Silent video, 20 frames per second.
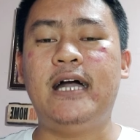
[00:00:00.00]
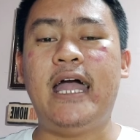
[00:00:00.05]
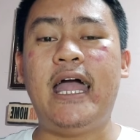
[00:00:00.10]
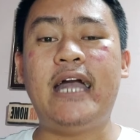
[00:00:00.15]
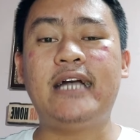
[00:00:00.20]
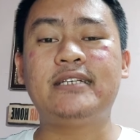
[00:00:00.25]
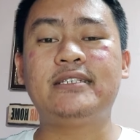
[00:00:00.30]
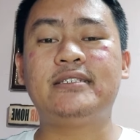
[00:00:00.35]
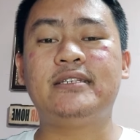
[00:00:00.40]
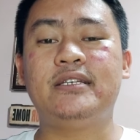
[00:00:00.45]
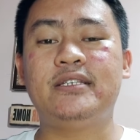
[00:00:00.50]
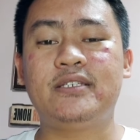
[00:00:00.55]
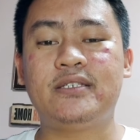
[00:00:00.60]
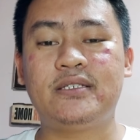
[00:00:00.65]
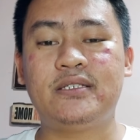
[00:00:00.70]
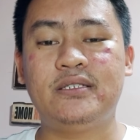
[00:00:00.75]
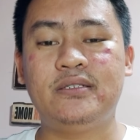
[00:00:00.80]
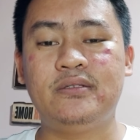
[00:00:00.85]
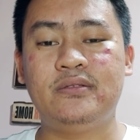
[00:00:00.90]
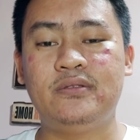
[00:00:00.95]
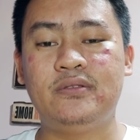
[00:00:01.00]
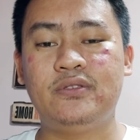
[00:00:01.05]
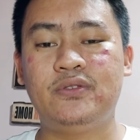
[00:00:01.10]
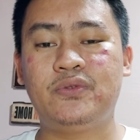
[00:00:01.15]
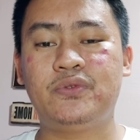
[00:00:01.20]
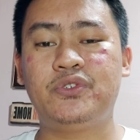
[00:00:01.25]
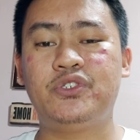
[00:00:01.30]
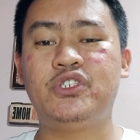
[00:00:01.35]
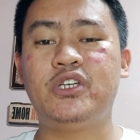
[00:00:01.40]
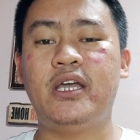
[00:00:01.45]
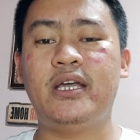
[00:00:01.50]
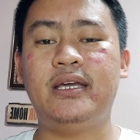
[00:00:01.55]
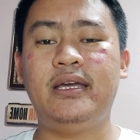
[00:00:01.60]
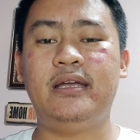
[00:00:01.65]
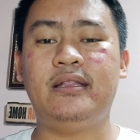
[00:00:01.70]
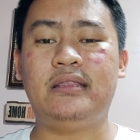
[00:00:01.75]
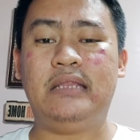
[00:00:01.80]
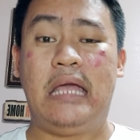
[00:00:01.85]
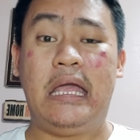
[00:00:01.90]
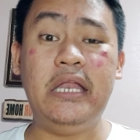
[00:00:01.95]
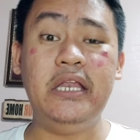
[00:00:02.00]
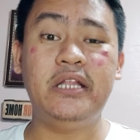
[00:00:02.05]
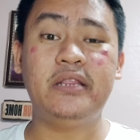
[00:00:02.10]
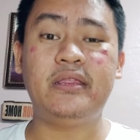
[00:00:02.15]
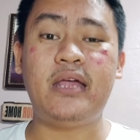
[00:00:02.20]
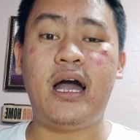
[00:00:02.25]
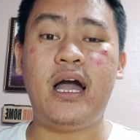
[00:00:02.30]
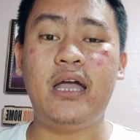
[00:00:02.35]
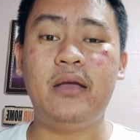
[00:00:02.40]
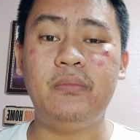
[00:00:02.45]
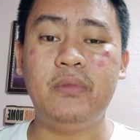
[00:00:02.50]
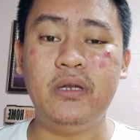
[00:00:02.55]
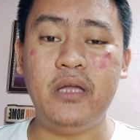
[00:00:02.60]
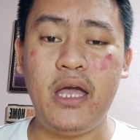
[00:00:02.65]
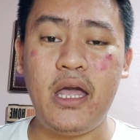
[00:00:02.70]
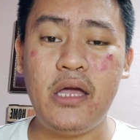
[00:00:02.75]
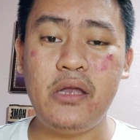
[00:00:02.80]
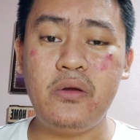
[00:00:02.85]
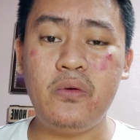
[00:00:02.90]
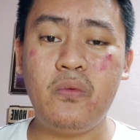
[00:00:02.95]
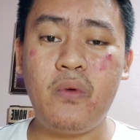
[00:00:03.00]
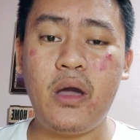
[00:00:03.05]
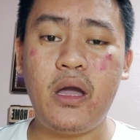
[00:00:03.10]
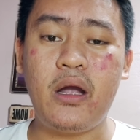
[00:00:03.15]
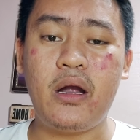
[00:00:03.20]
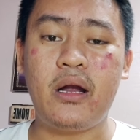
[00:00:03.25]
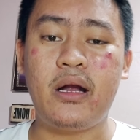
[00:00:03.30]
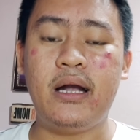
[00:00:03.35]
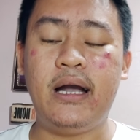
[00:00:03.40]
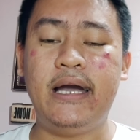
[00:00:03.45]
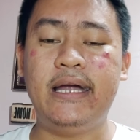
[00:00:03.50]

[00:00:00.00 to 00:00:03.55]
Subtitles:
access to check it anytime and anywhere,